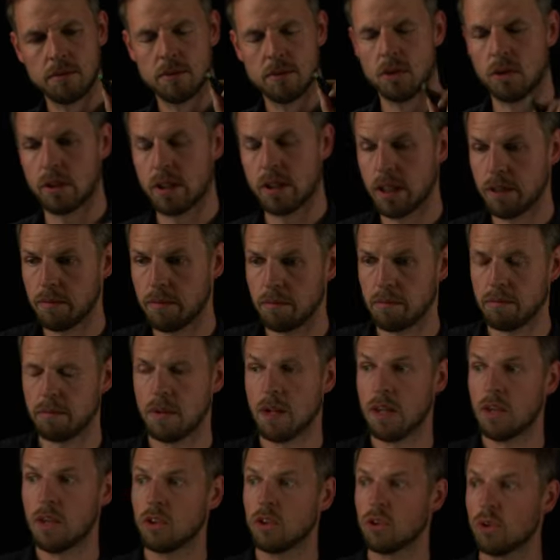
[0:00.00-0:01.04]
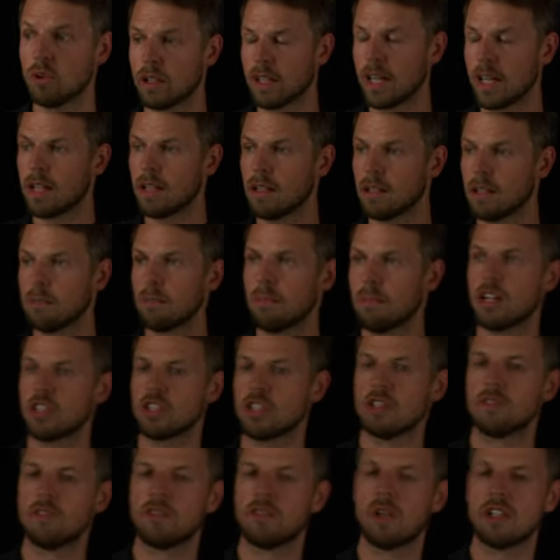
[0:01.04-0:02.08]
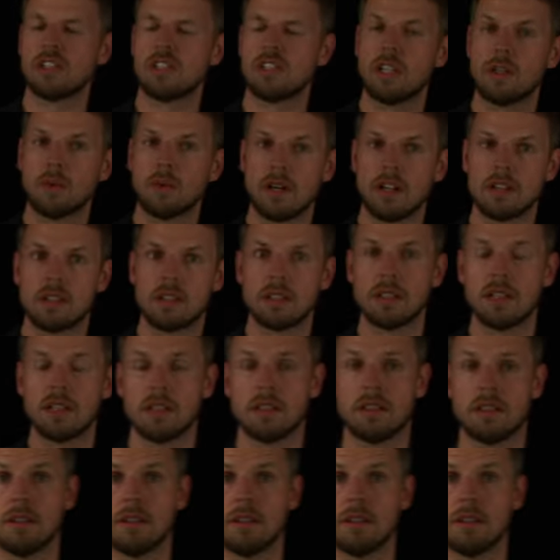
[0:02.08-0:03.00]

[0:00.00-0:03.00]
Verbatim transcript: Okay, so again, partial differential equation, uh, the,